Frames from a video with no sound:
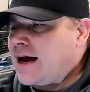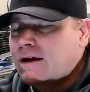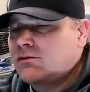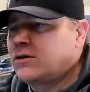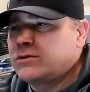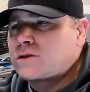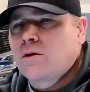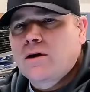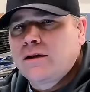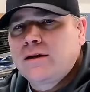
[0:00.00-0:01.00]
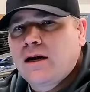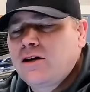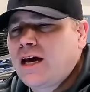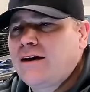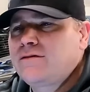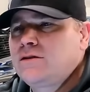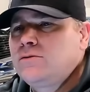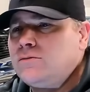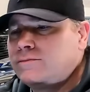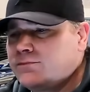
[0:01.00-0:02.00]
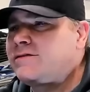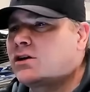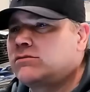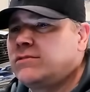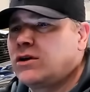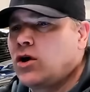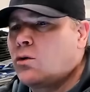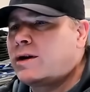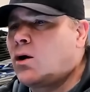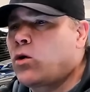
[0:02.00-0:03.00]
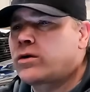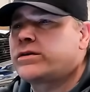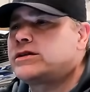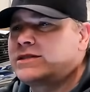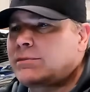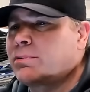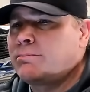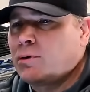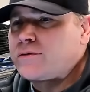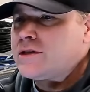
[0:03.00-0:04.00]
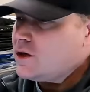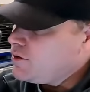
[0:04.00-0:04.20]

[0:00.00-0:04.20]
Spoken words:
I don't know what's going on there. You have to go and order the separate bolts that